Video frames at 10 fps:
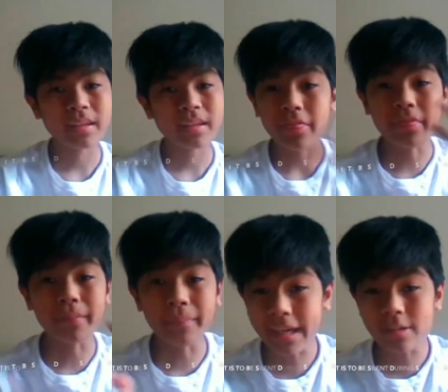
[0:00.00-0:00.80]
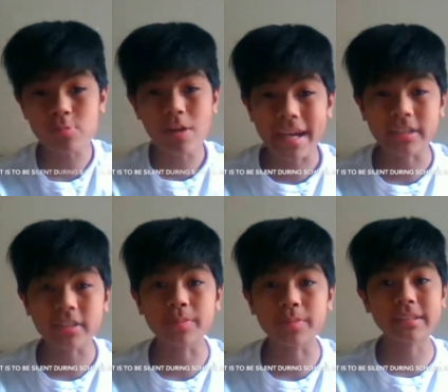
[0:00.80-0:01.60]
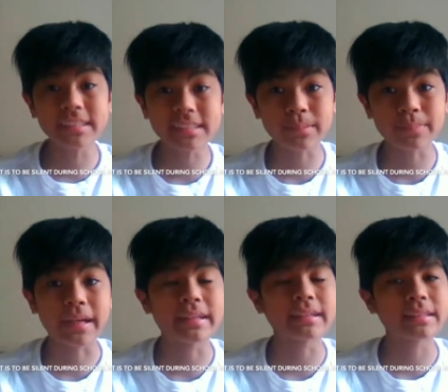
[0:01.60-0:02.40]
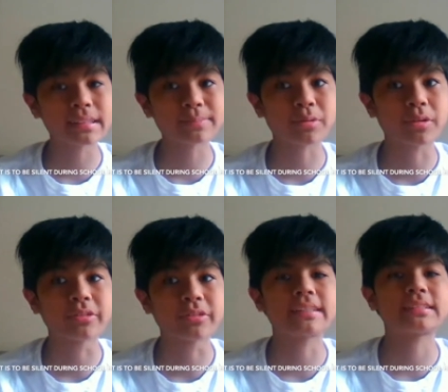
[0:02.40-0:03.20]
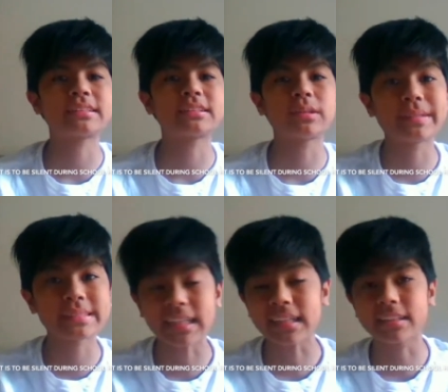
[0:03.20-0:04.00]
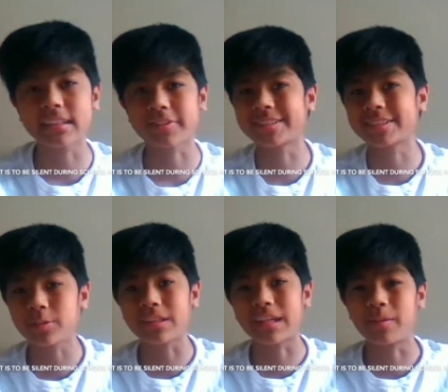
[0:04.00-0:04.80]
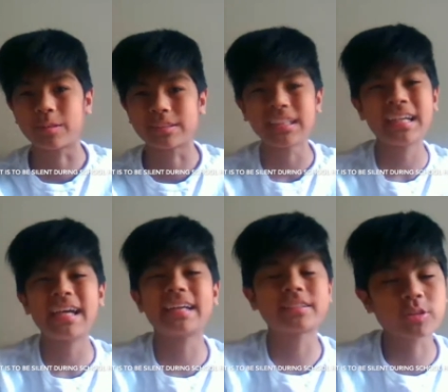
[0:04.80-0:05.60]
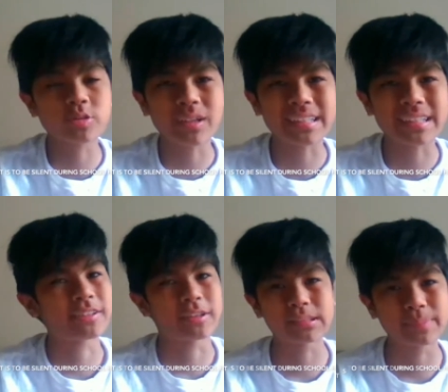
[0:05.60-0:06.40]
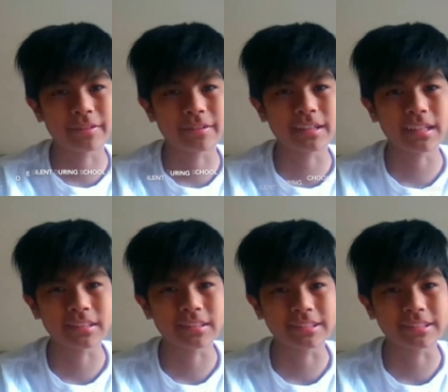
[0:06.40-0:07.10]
The main way to participate in this protest is to be silent during school hours and to dress in our spirit colors.